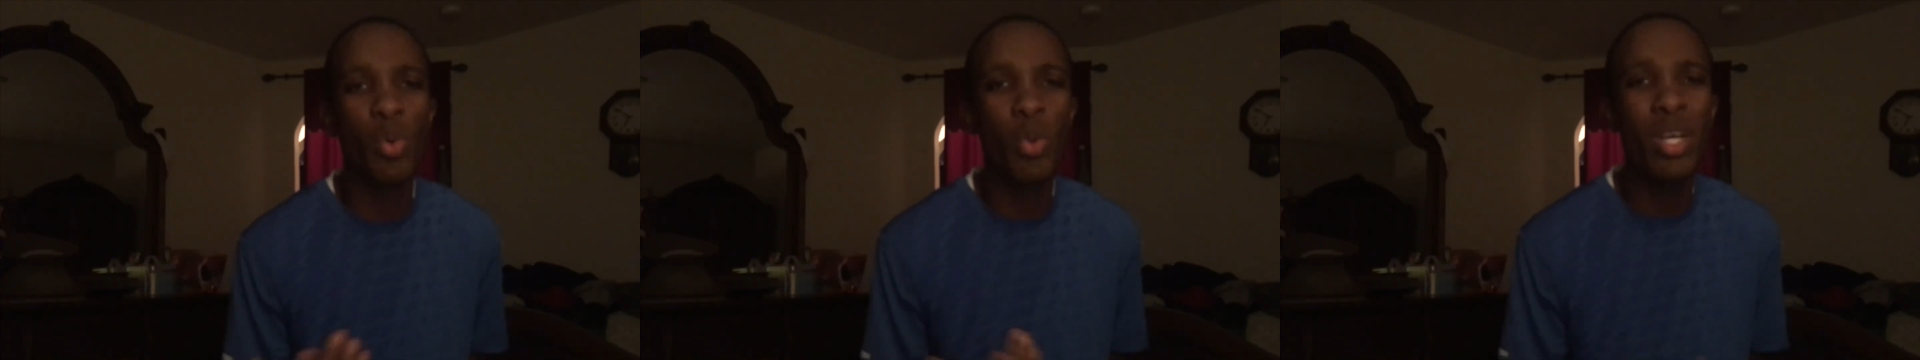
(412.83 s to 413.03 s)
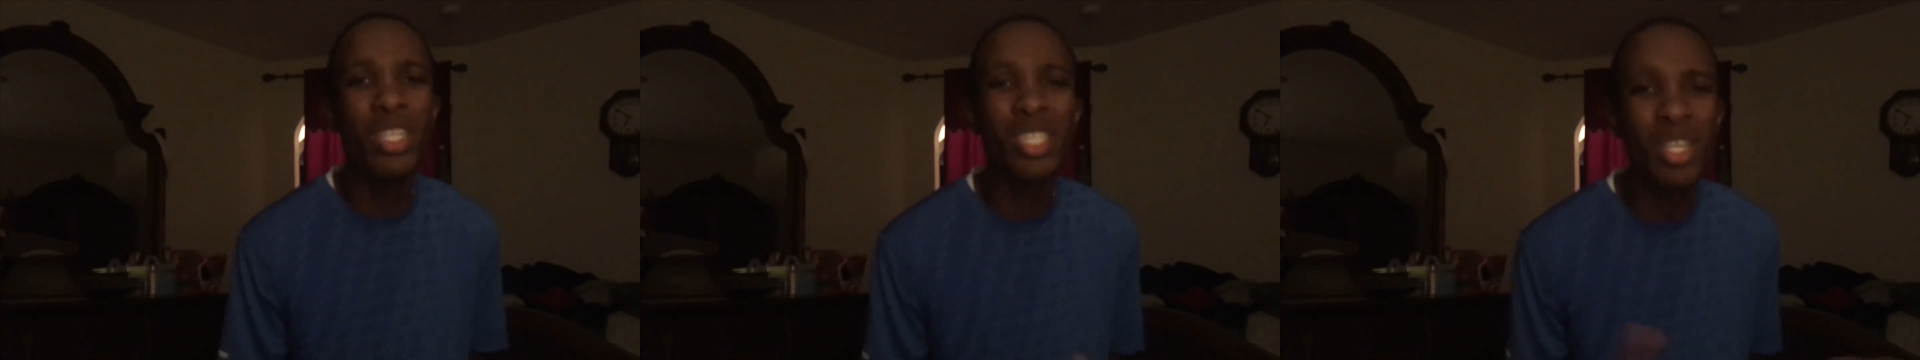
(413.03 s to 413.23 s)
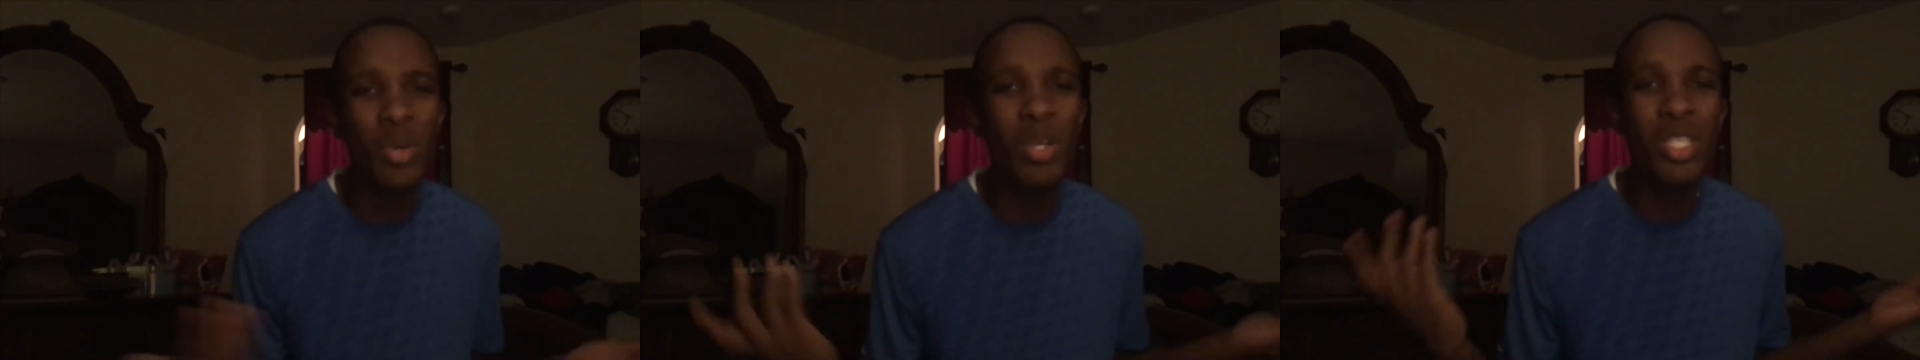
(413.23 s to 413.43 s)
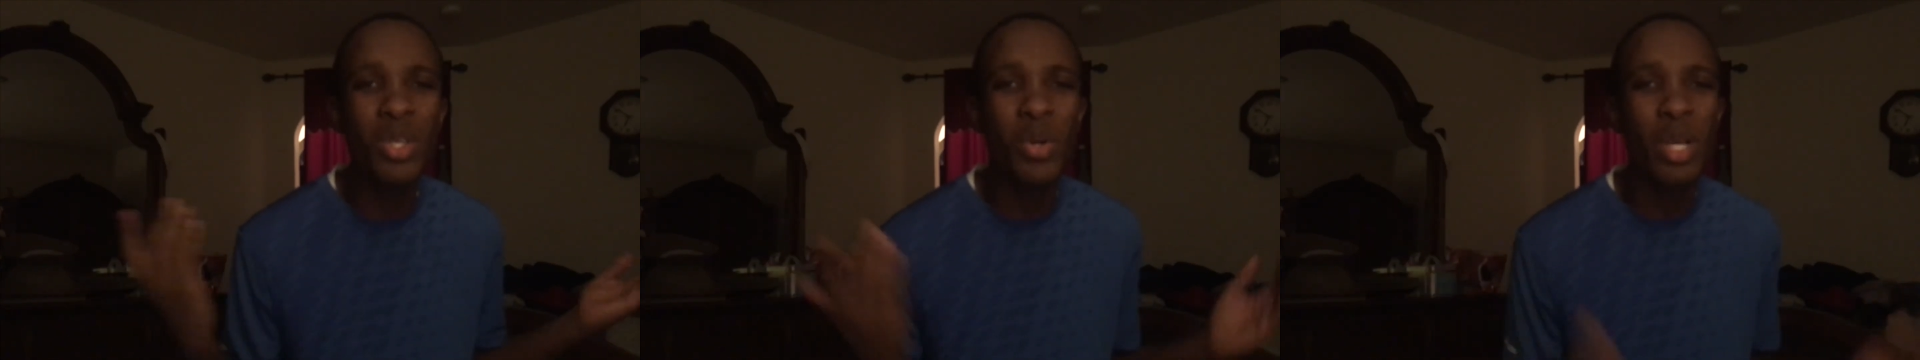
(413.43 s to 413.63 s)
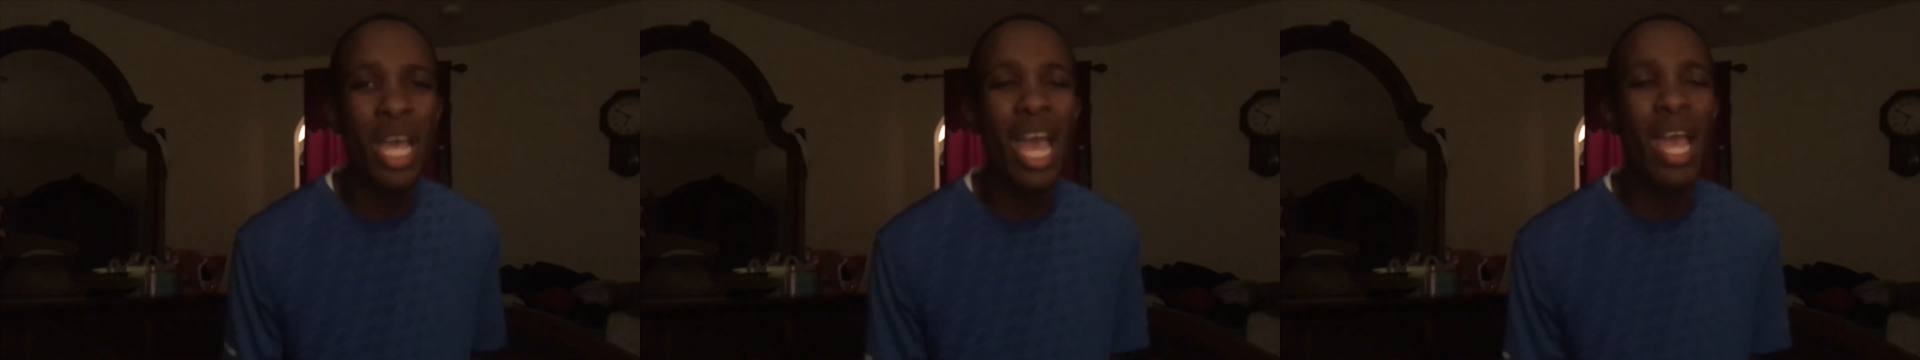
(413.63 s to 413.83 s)
which it was
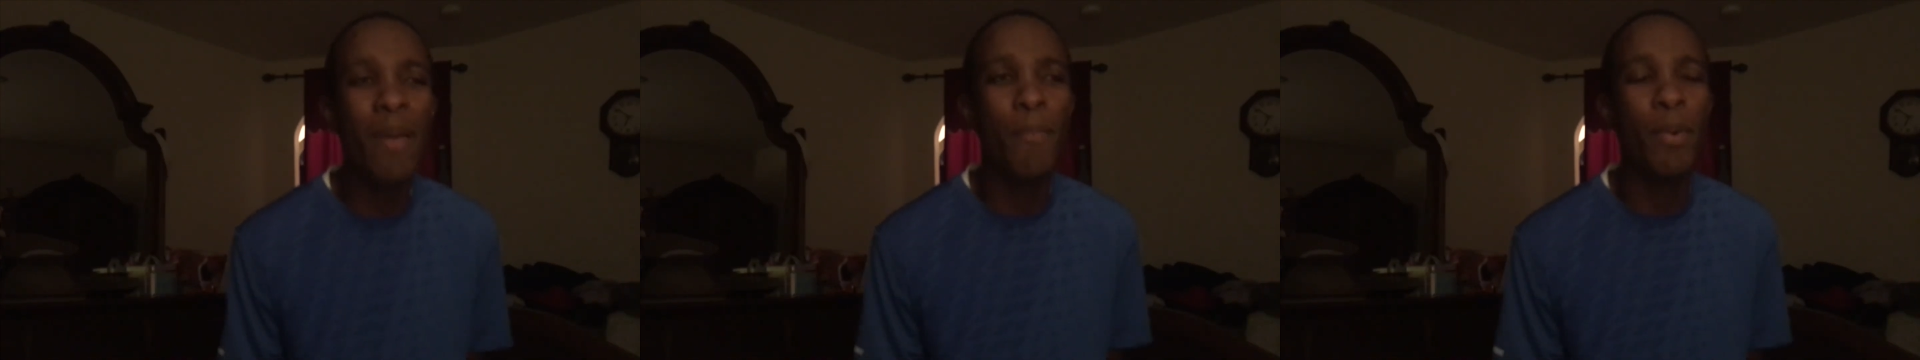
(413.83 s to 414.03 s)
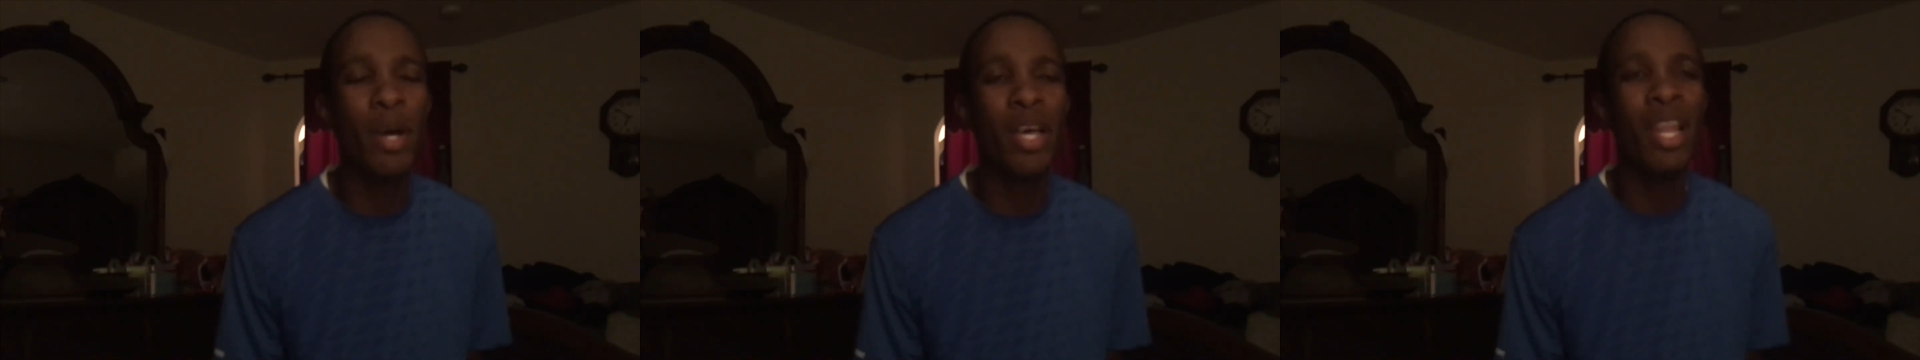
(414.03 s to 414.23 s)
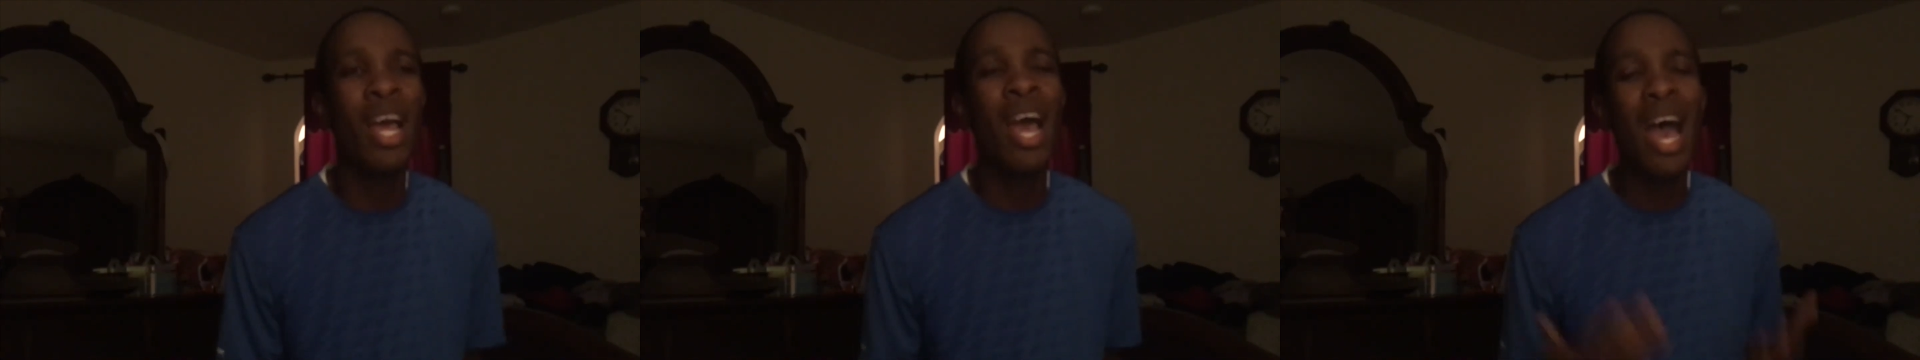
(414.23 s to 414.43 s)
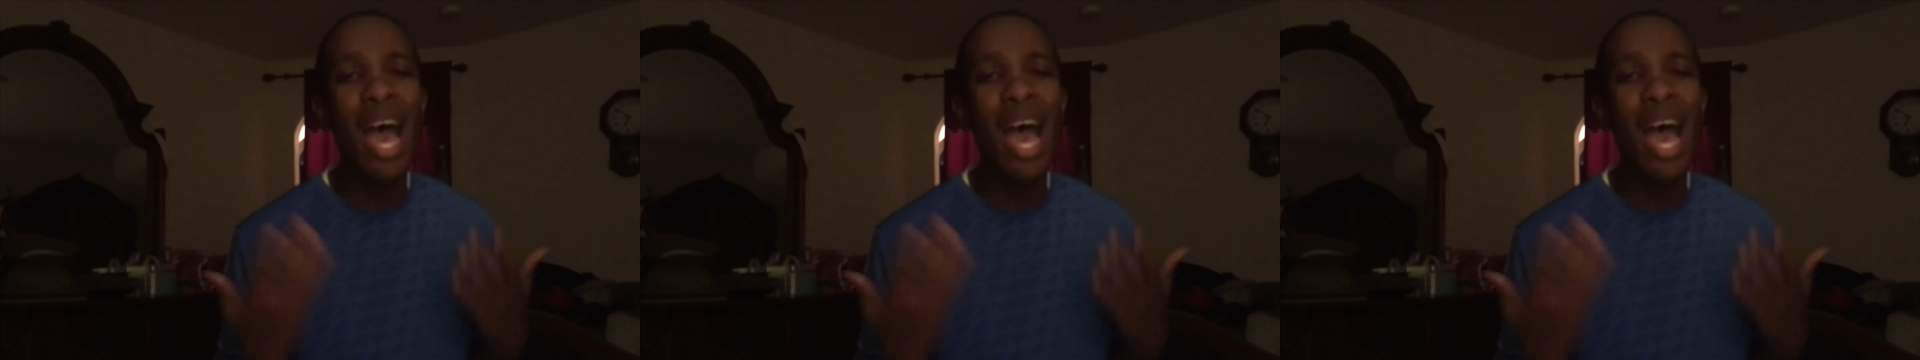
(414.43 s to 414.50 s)
okay, but